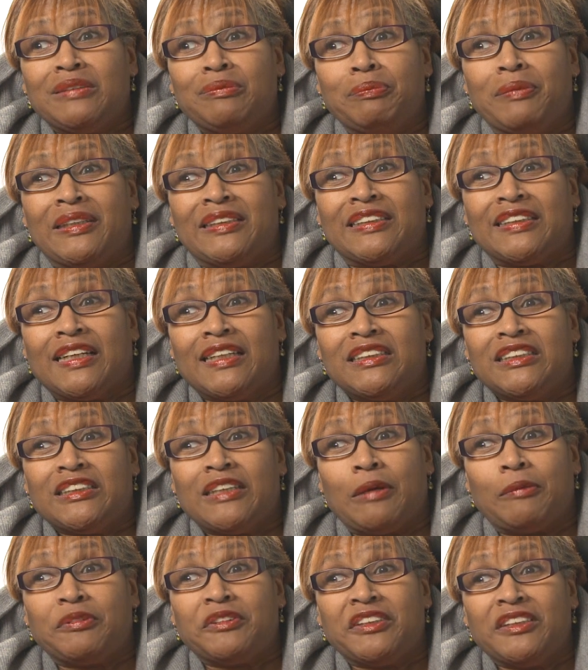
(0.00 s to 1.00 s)

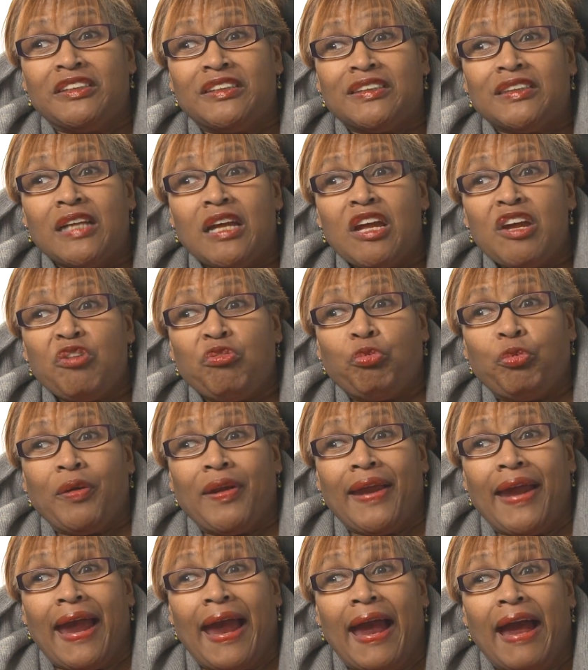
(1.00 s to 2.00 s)
misconceptions we
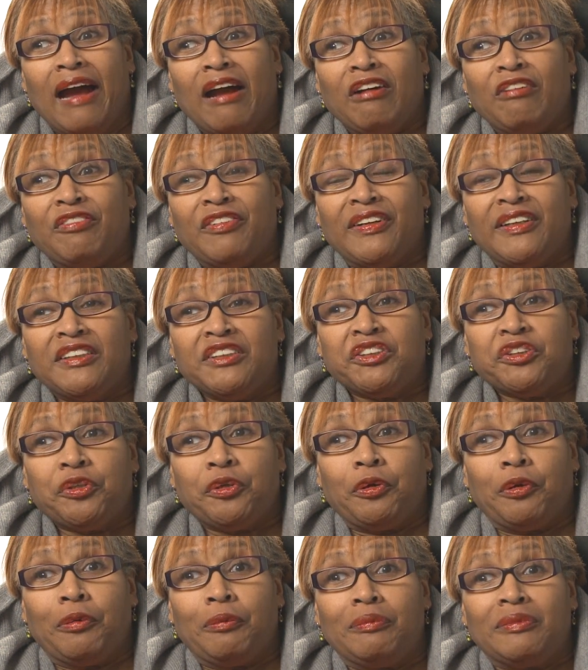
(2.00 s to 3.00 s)
have in
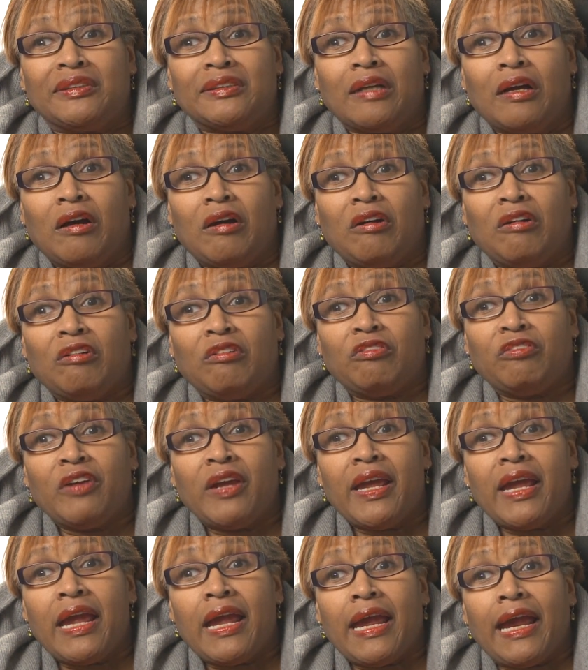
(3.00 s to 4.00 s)
terms of
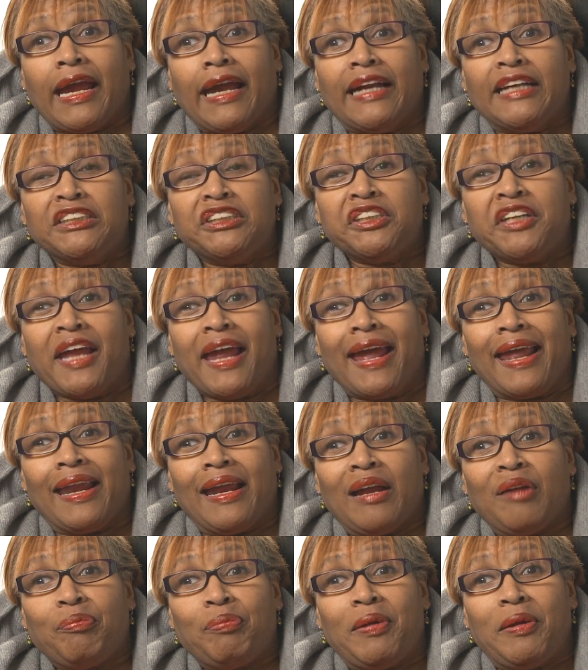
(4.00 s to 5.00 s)

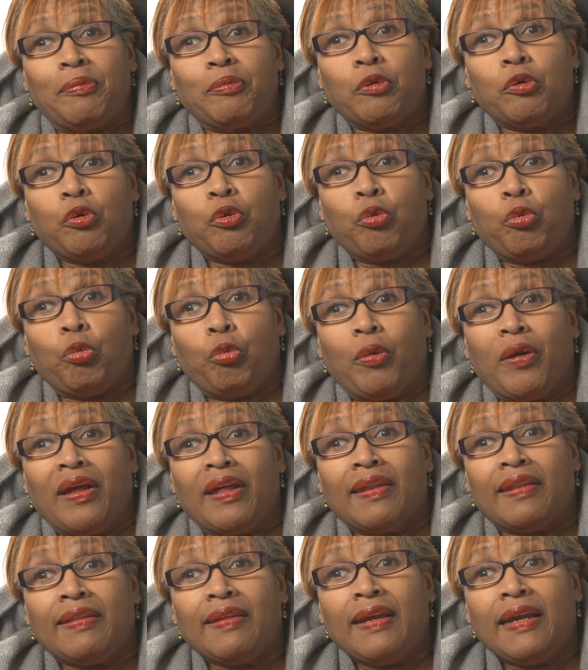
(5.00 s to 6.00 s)
educating people
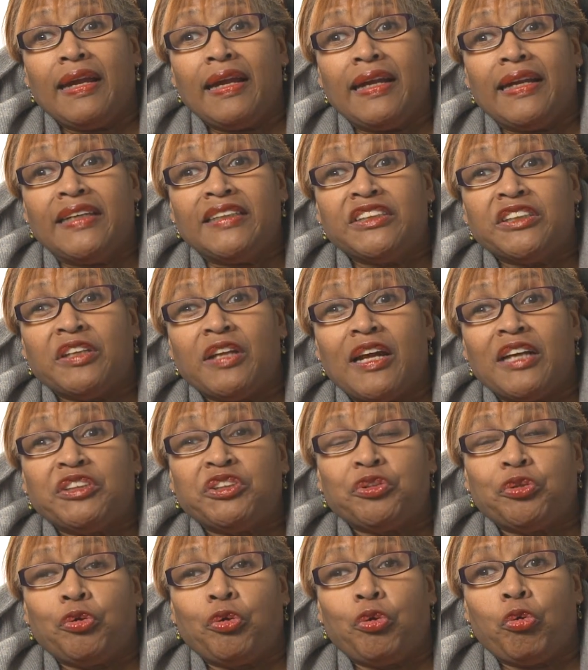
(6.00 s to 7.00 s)
with
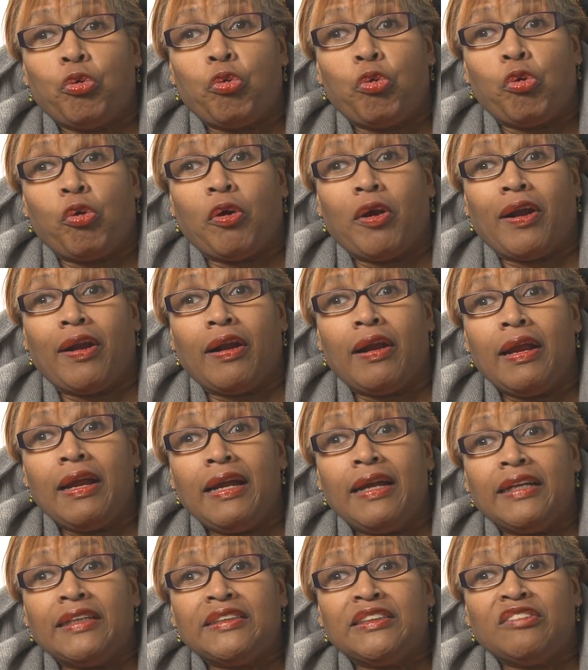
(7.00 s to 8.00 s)
intellectual or
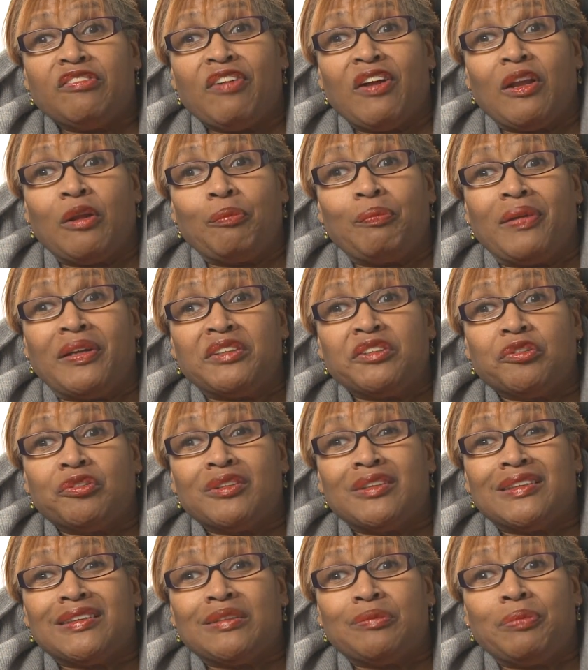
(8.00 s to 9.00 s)
developmental
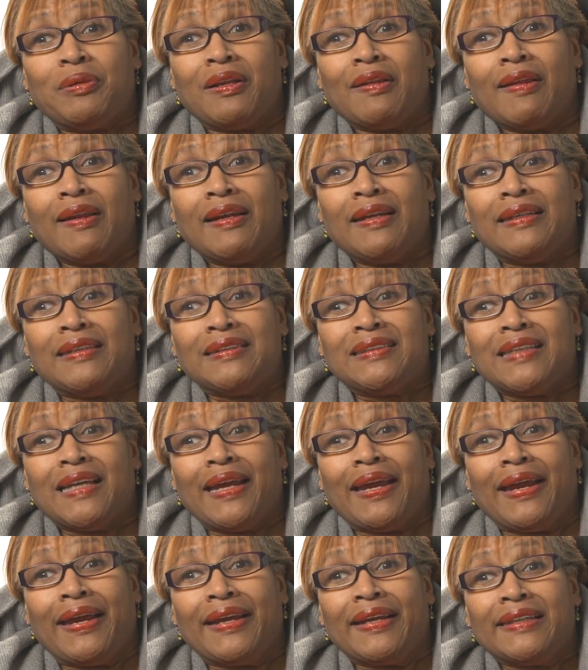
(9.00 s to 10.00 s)
disabilities
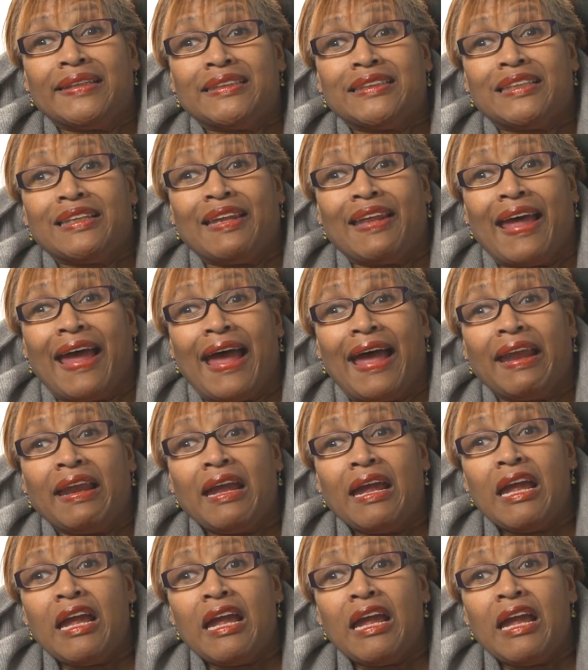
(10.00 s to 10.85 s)
is that